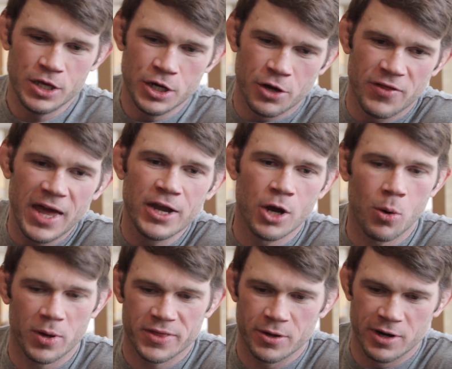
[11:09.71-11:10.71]
you know, they know
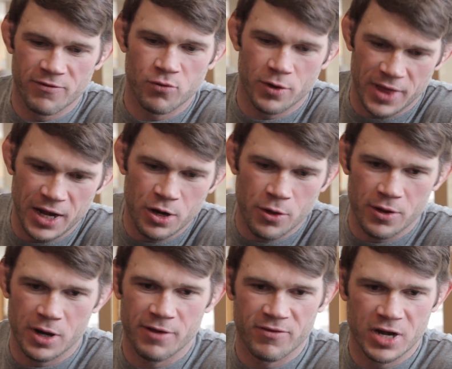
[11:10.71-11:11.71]
what they're in for. They know
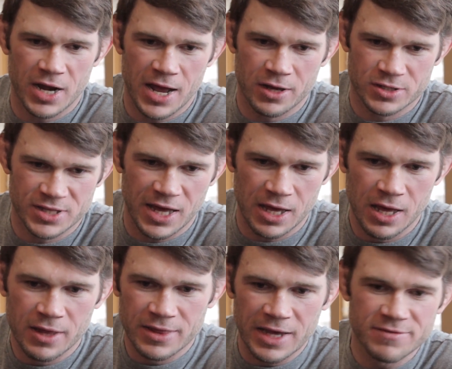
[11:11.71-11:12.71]
they're living in the house.
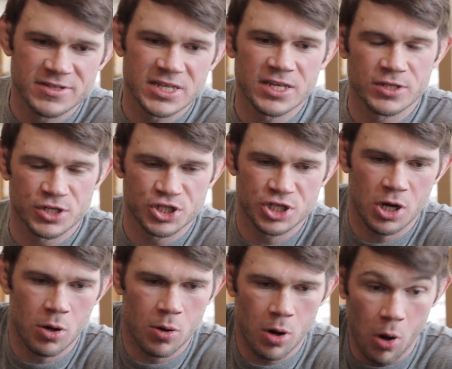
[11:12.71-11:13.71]
They've seen the
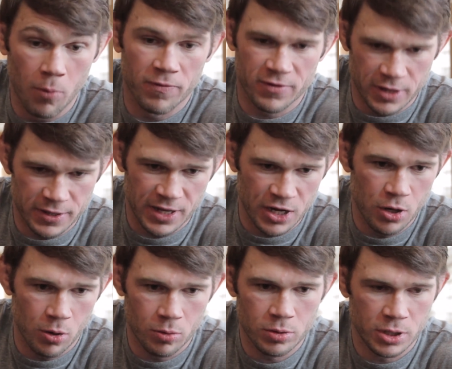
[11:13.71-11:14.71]
show. Hopefully, they
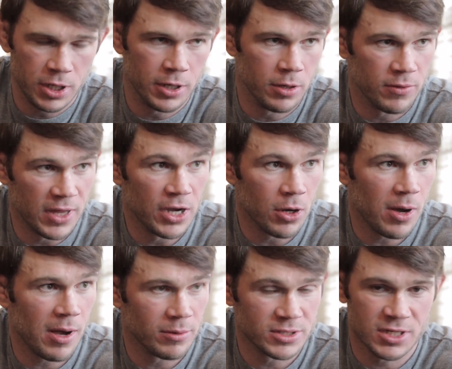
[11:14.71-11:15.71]
know
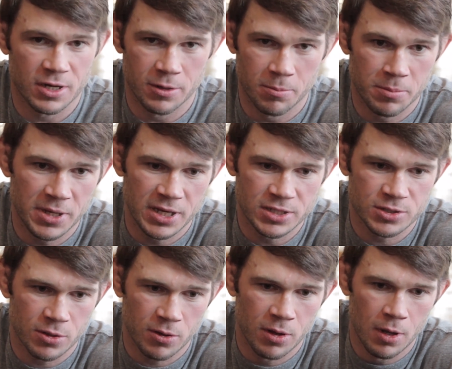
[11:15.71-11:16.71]
how it's going to be.
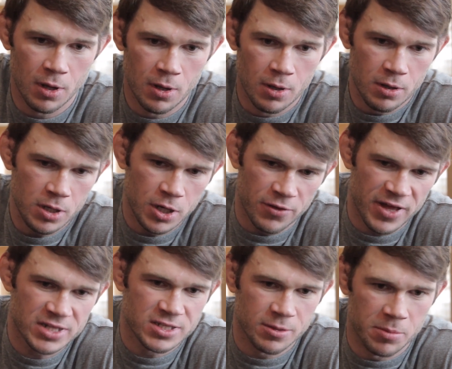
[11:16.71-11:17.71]
So, you know,
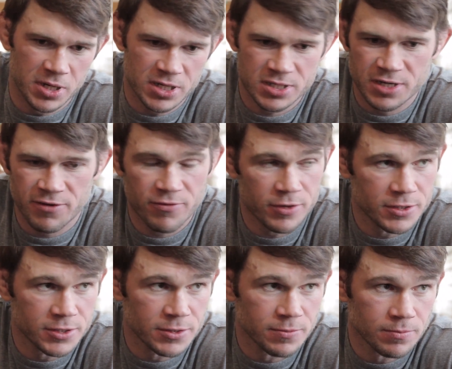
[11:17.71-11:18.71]
that's the biggest
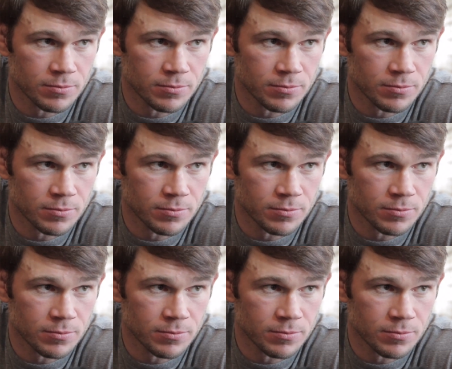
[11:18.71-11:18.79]
difference.